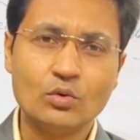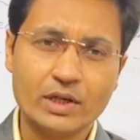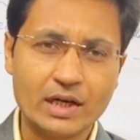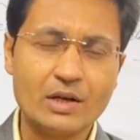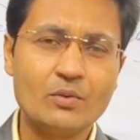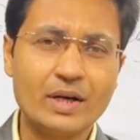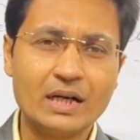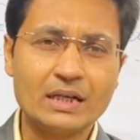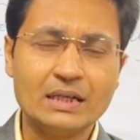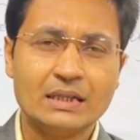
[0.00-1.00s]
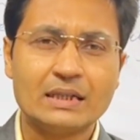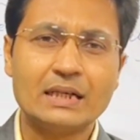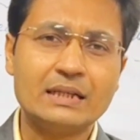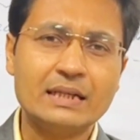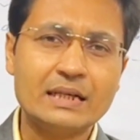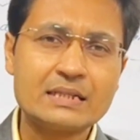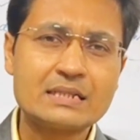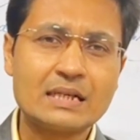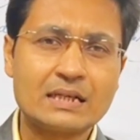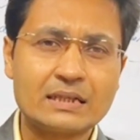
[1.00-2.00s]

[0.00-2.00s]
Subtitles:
We are aware that there is the